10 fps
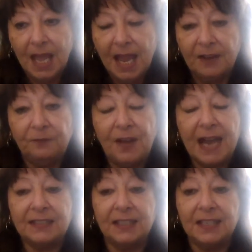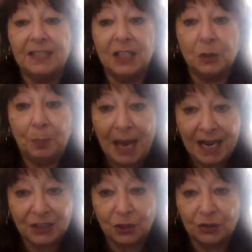In fact, it is these
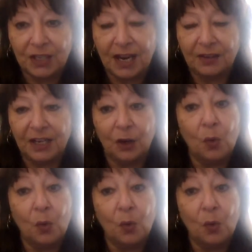pastors out here